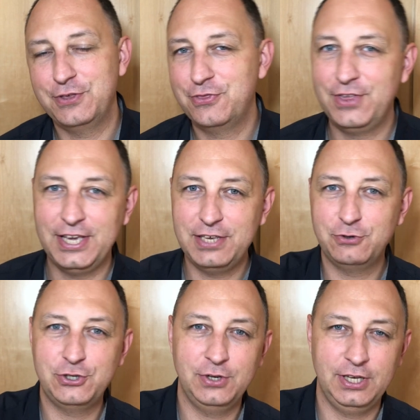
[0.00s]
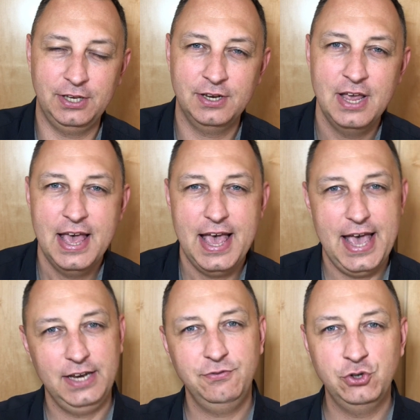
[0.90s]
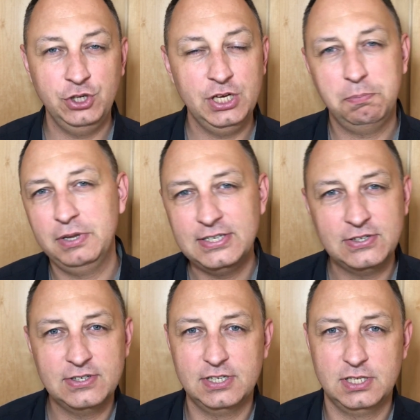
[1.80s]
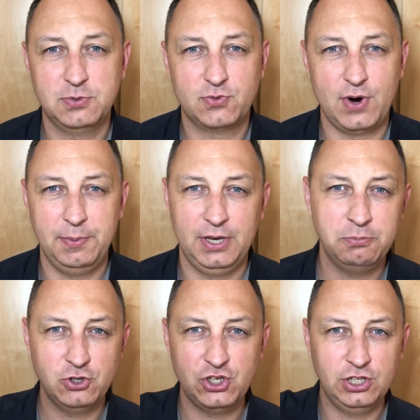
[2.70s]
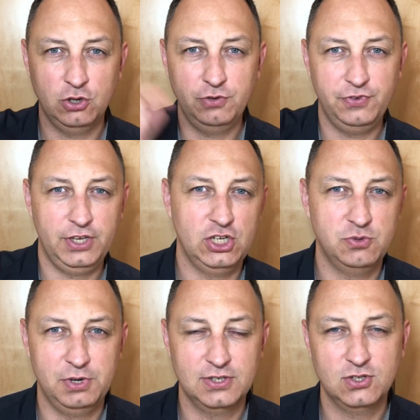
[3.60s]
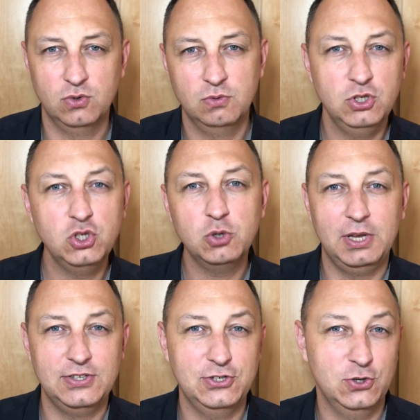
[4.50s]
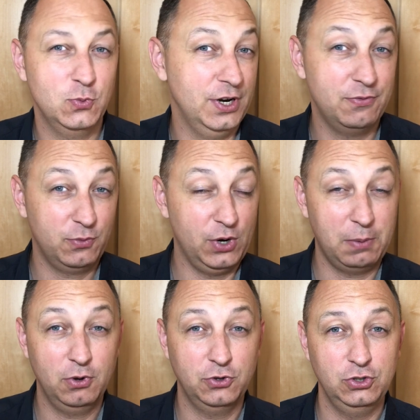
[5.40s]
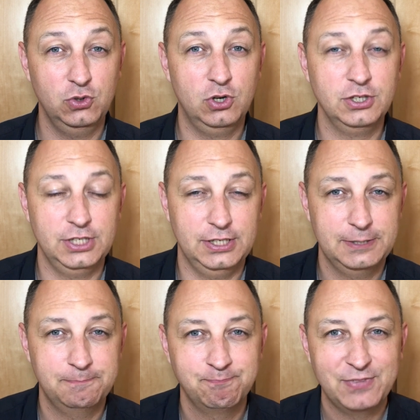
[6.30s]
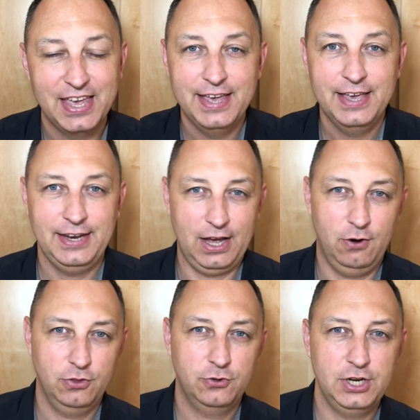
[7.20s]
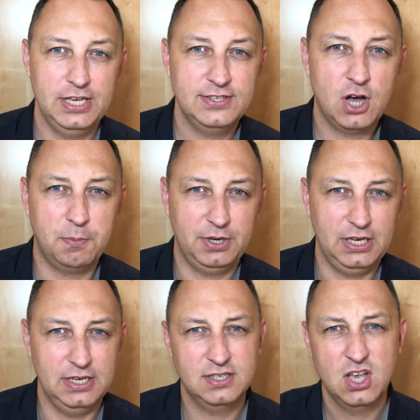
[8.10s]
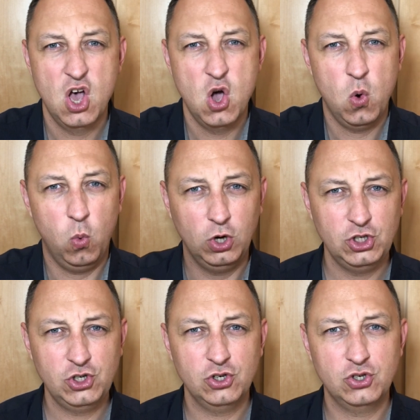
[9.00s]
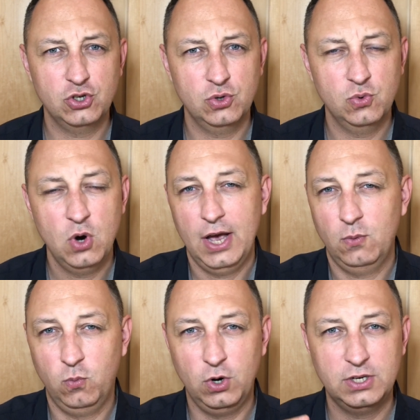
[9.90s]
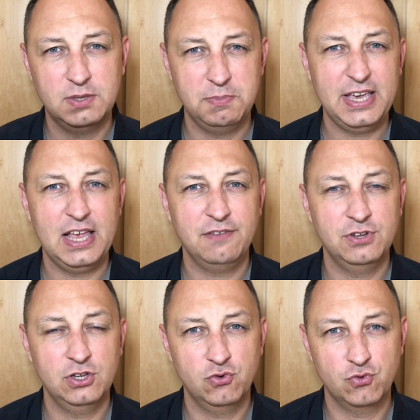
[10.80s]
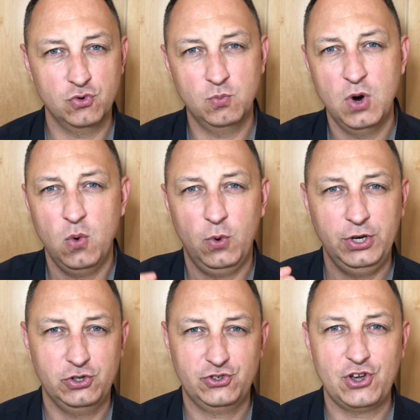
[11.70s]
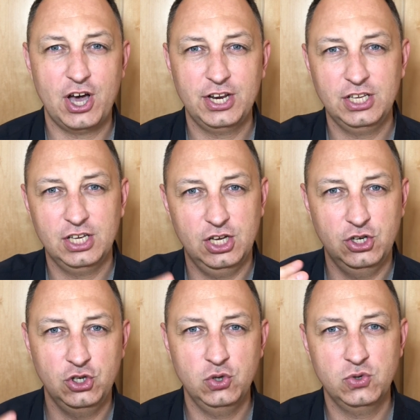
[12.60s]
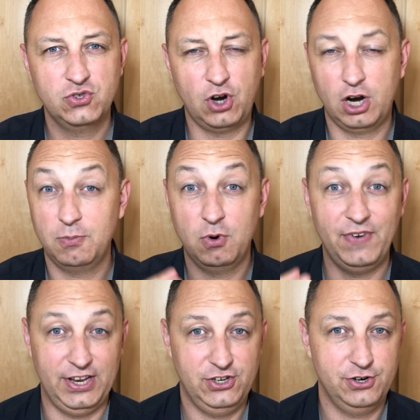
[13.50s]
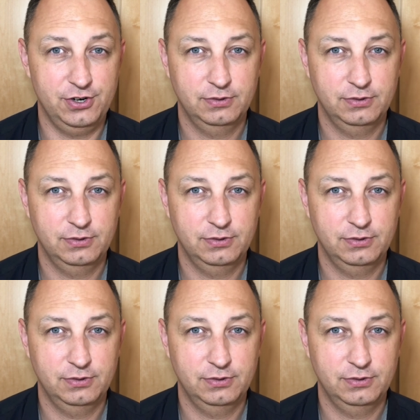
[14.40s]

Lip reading: Thank you for tuning in. And if you're new here, please consider subscribing and pushing the notification bell so YouTube lets you know whenever we're uploading new content. Now, today's topic is what you should do and what is the big elephant in the room when you're starting a new startup or venture.